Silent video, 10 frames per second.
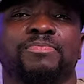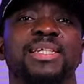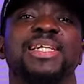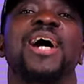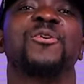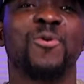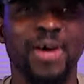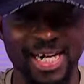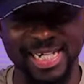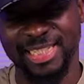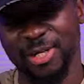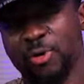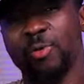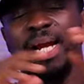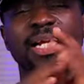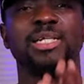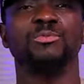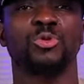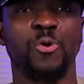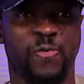Y'all know what it is. I go by the
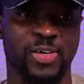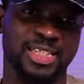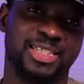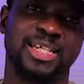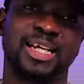name Ruthless.